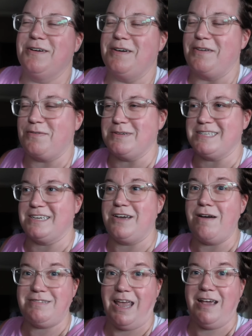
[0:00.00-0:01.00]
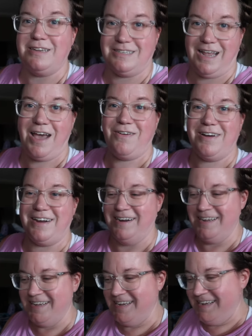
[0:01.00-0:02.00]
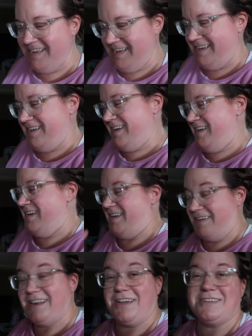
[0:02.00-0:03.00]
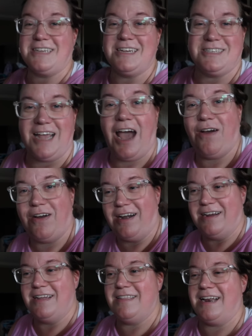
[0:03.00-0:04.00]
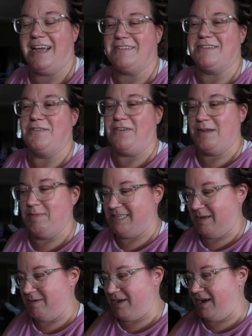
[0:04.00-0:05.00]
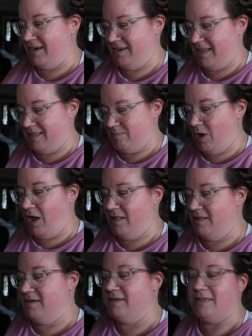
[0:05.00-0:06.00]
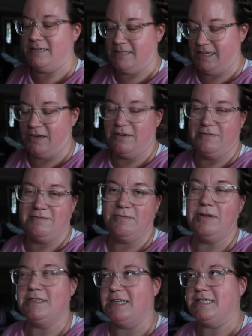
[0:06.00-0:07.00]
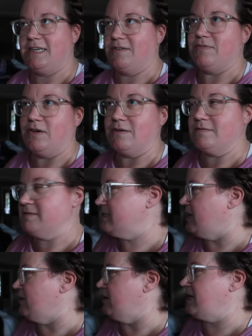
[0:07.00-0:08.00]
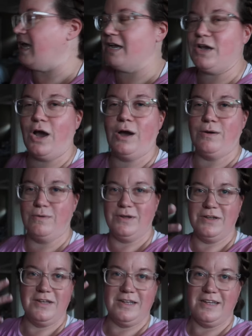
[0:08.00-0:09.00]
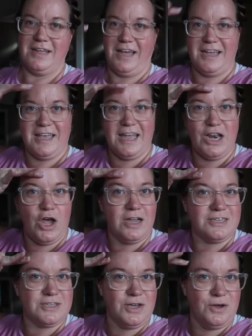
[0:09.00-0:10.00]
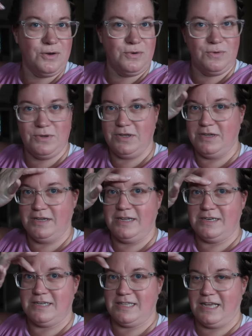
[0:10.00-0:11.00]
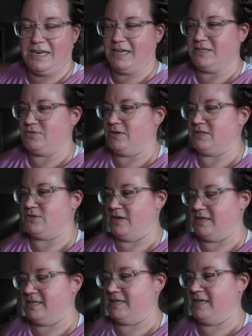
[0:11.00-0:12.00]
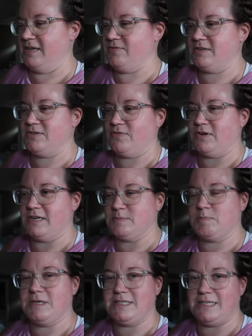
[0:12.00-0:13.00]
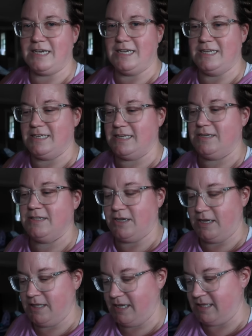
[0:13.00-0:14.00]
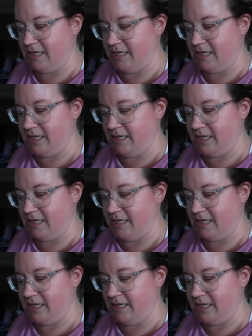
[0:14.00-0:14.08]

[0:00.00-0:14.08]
so everyone's like, go take a shower. I'm gonna go take a shower. And then I have to go find my debit card at the mall. So, well, didn't I phone? So I can't go I cannot go to that nice restaurant, even for a split second looking like